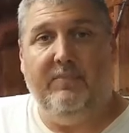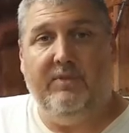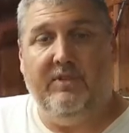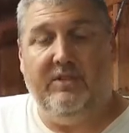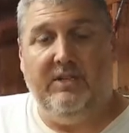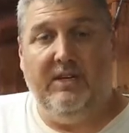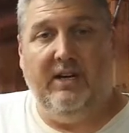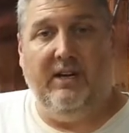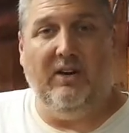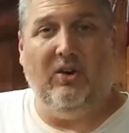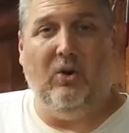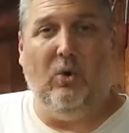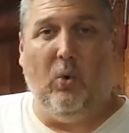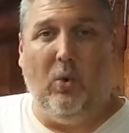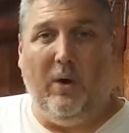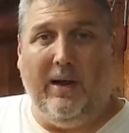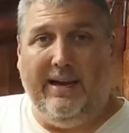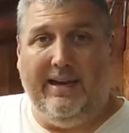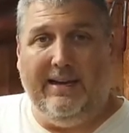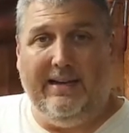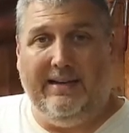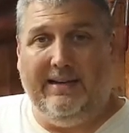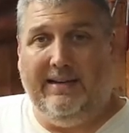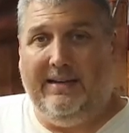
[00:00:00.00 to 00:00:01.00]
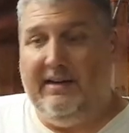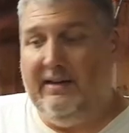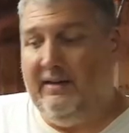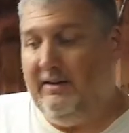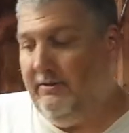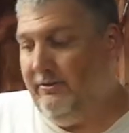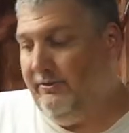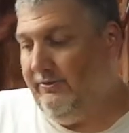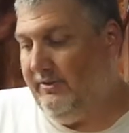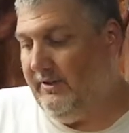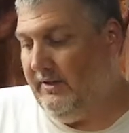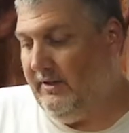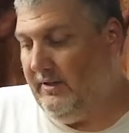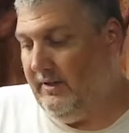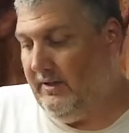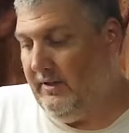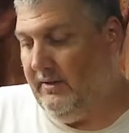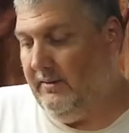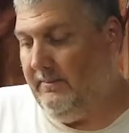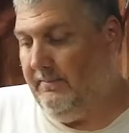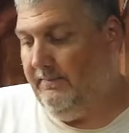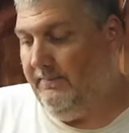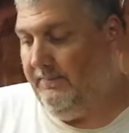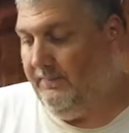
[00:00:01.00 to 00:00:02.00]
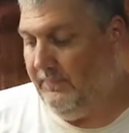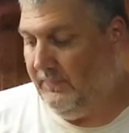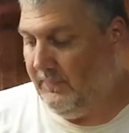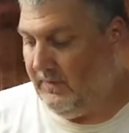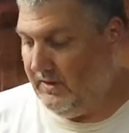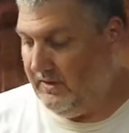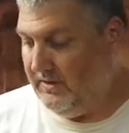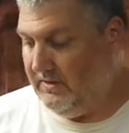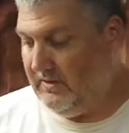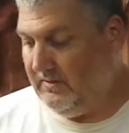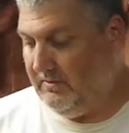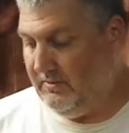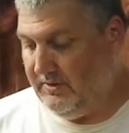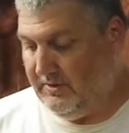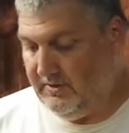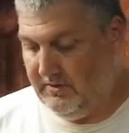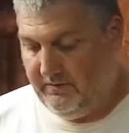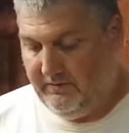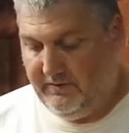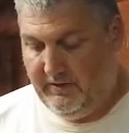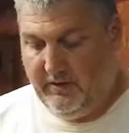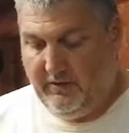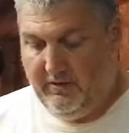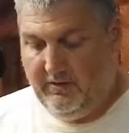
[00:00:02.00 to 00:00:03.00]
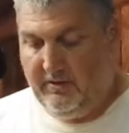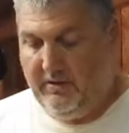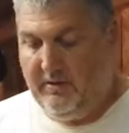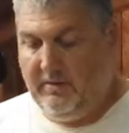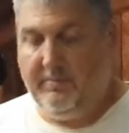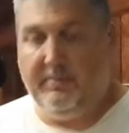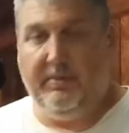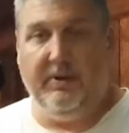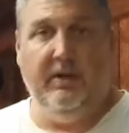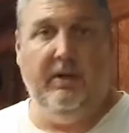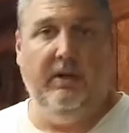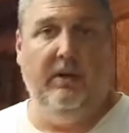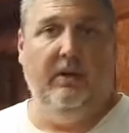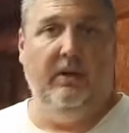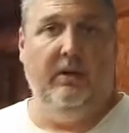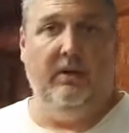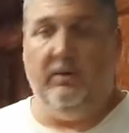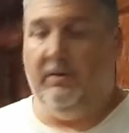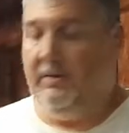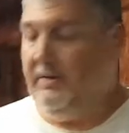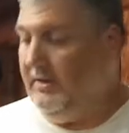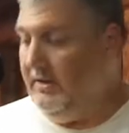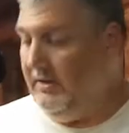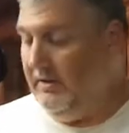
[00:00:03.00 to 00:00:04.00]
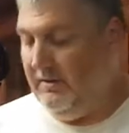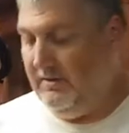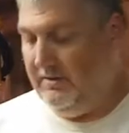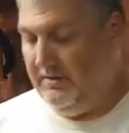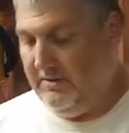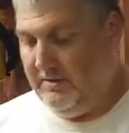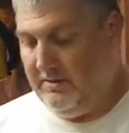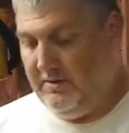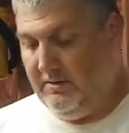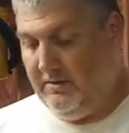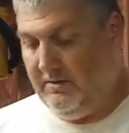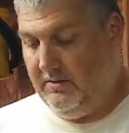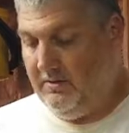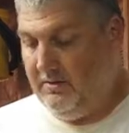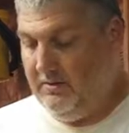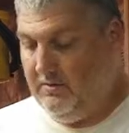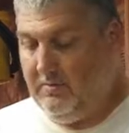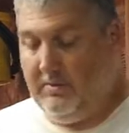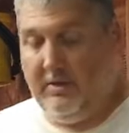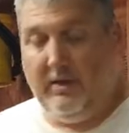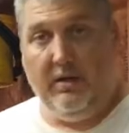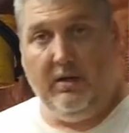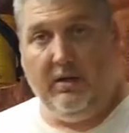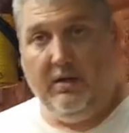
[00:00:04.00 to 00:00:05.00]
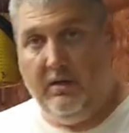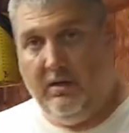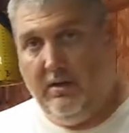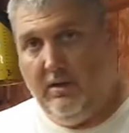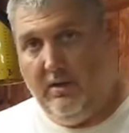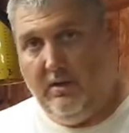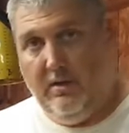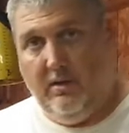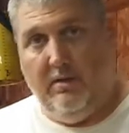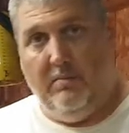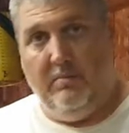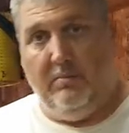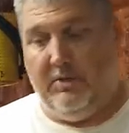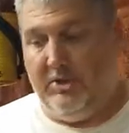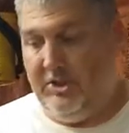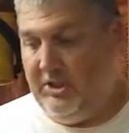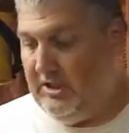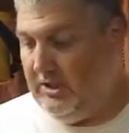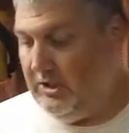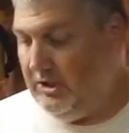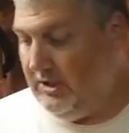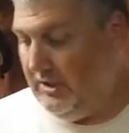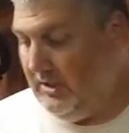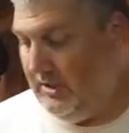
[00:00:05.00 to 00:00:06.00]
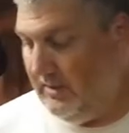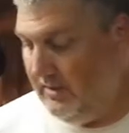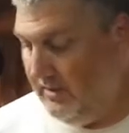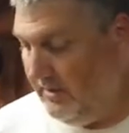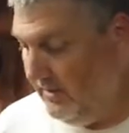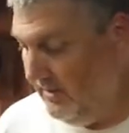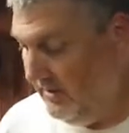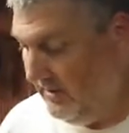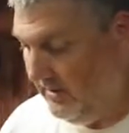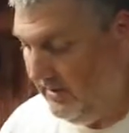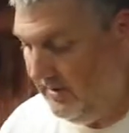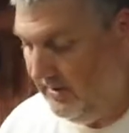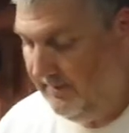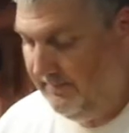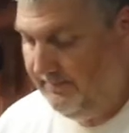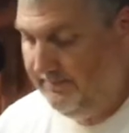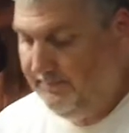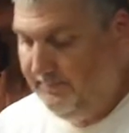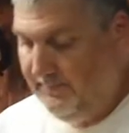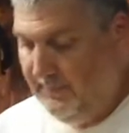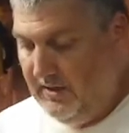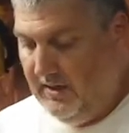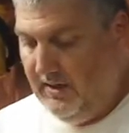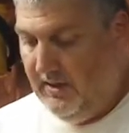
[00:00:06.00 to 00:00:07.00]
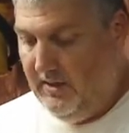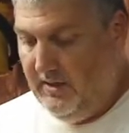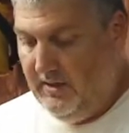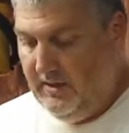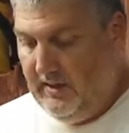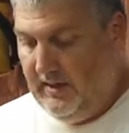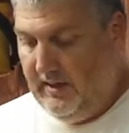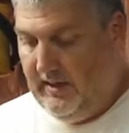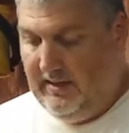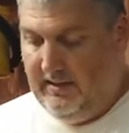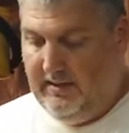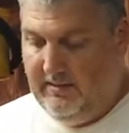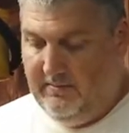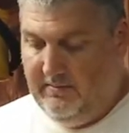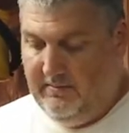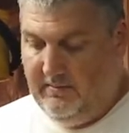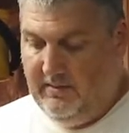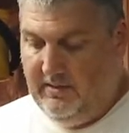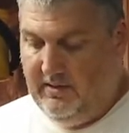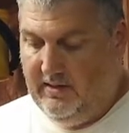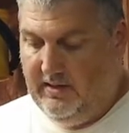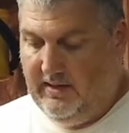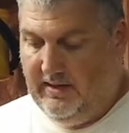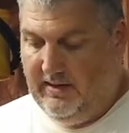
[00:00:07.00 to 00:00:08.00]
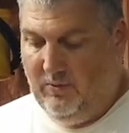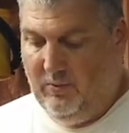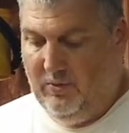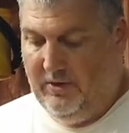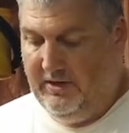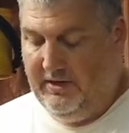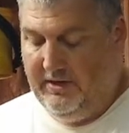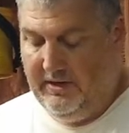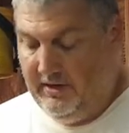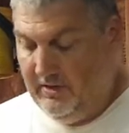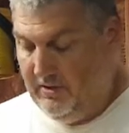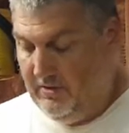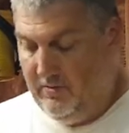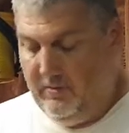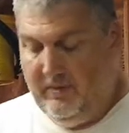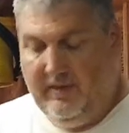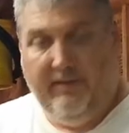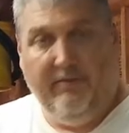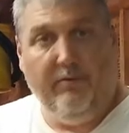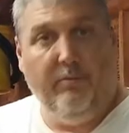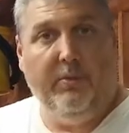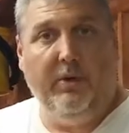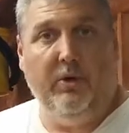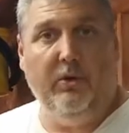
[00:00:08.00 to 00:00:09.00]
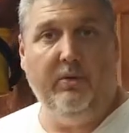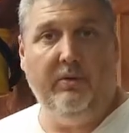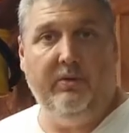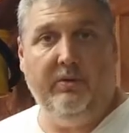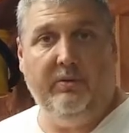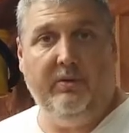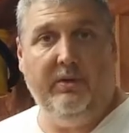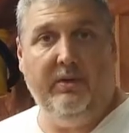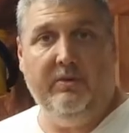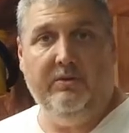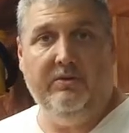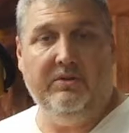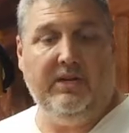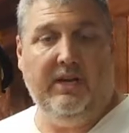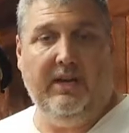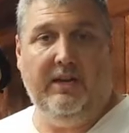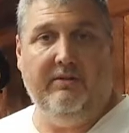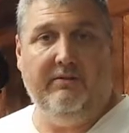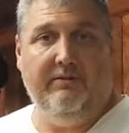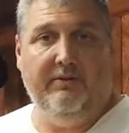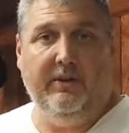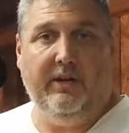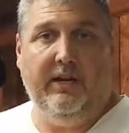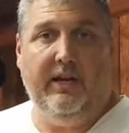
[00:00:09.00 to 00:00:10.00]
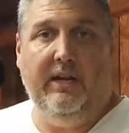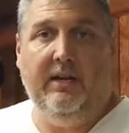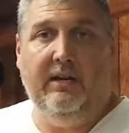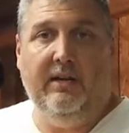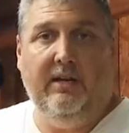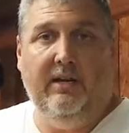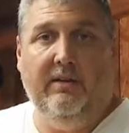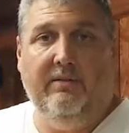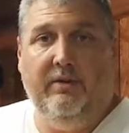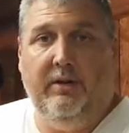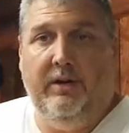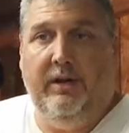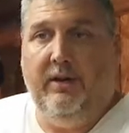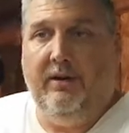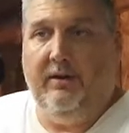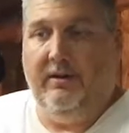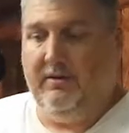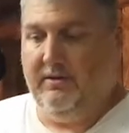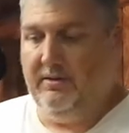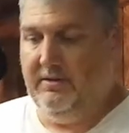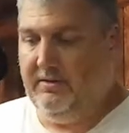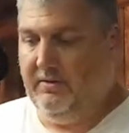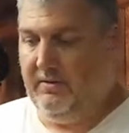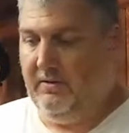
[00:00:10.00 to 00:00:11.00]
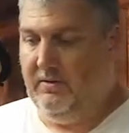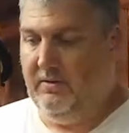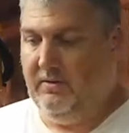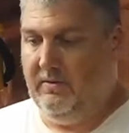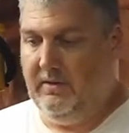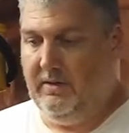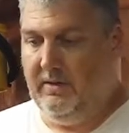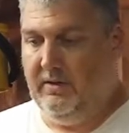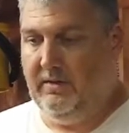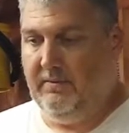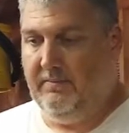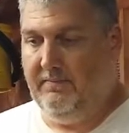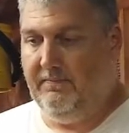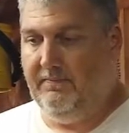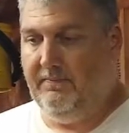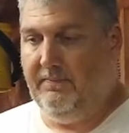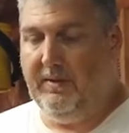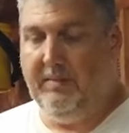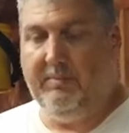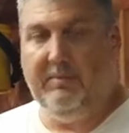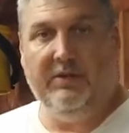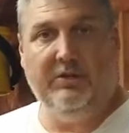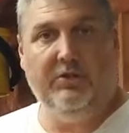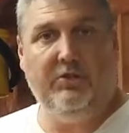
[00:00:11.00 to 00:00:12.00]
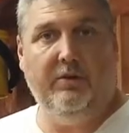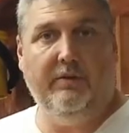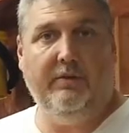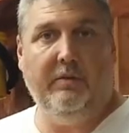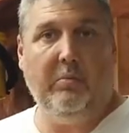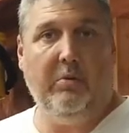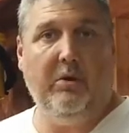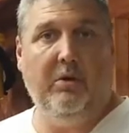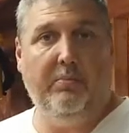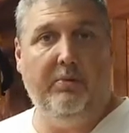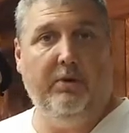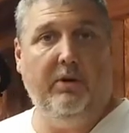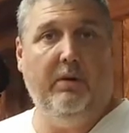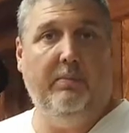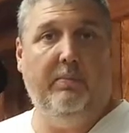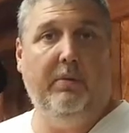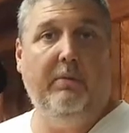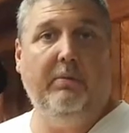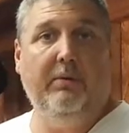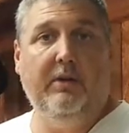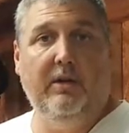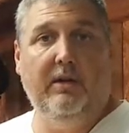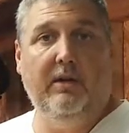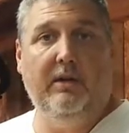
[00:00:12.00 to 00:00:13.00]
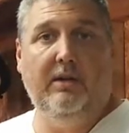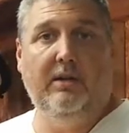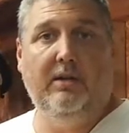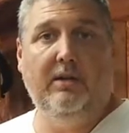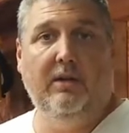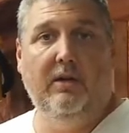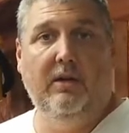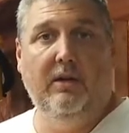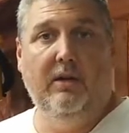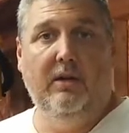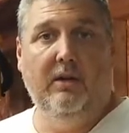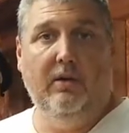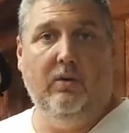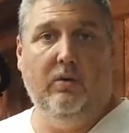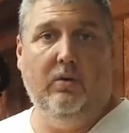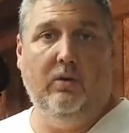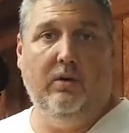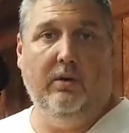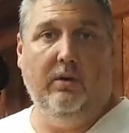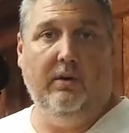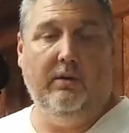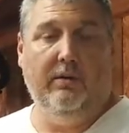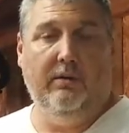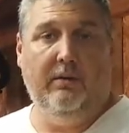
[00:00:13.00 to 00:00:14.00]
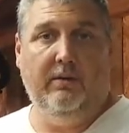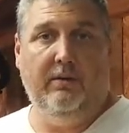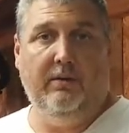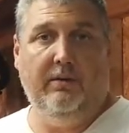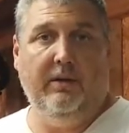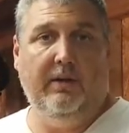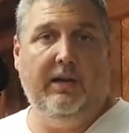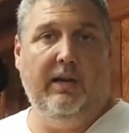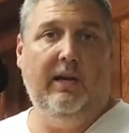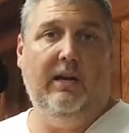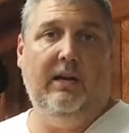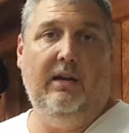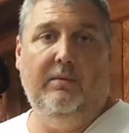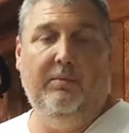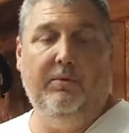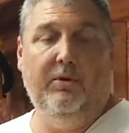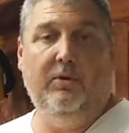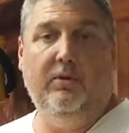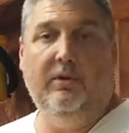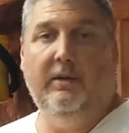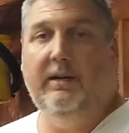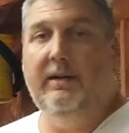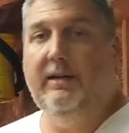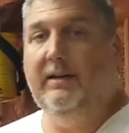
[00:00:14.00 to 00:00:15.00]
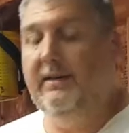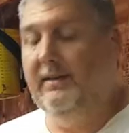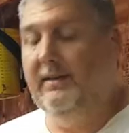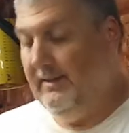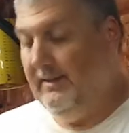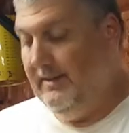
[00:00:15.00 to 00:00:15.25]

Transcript: It's not quite enough because um, I was figuring up on here. Uh, this is my, my cheat sheet. Um, and I wanted to go, we have a bowl that we use can, for candy every year, so um, I'm not sure if I'm going to put a pumpkin in it or the candy bowl in it.